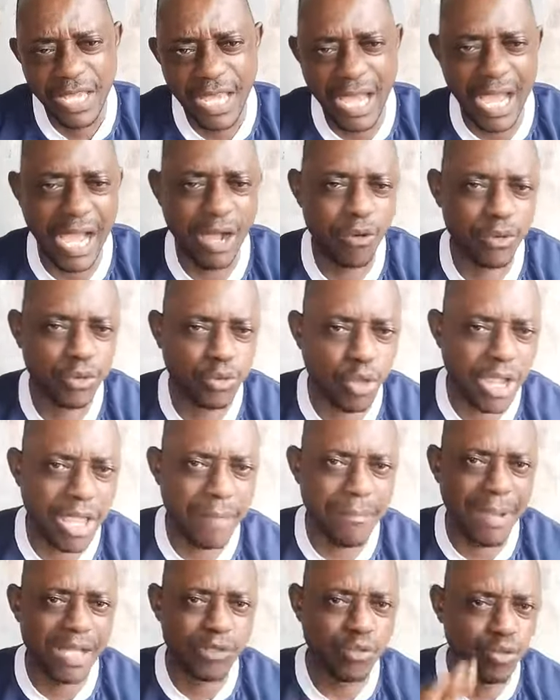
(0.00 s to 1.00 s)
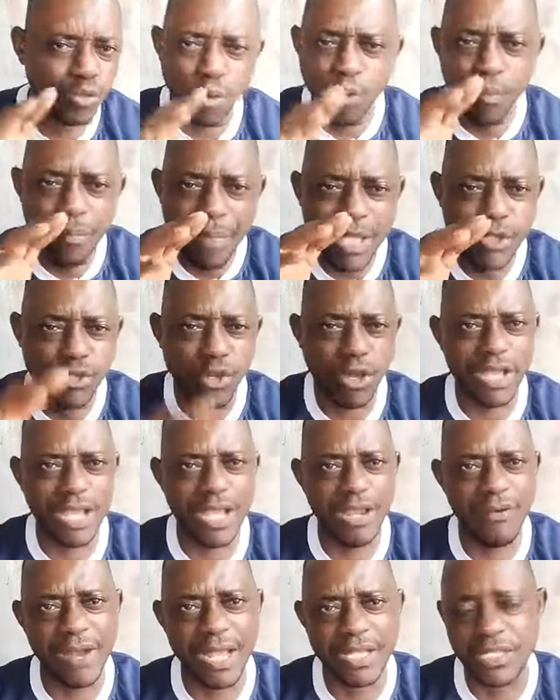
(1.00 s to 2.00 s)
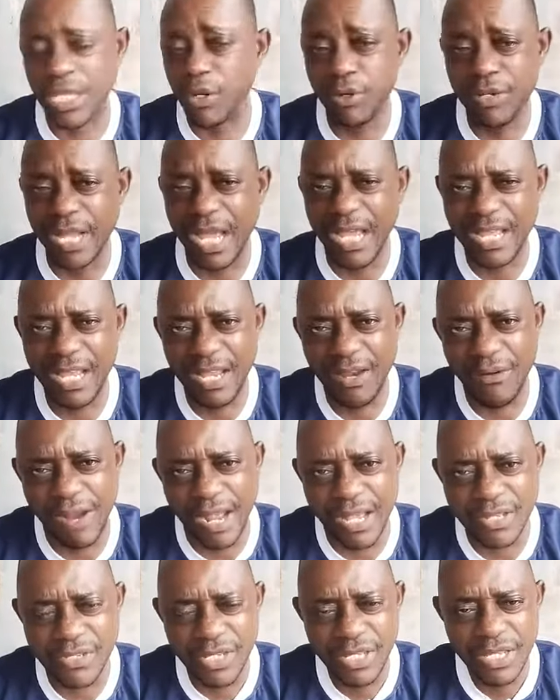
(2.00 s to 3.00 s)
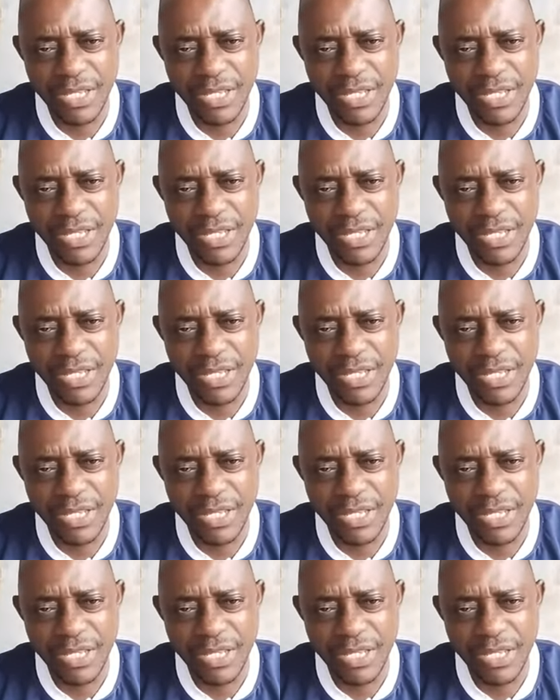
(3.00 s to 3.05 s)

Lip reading: I will talk about two major areas and other areas